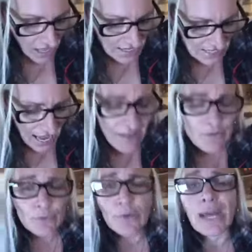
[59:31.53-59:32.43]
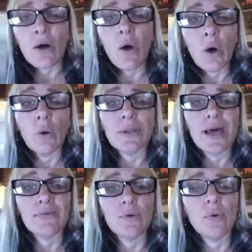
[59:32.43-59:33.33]
haven't read a whole
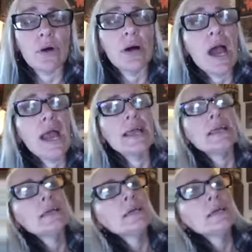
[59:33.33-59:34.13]
lot of horror. I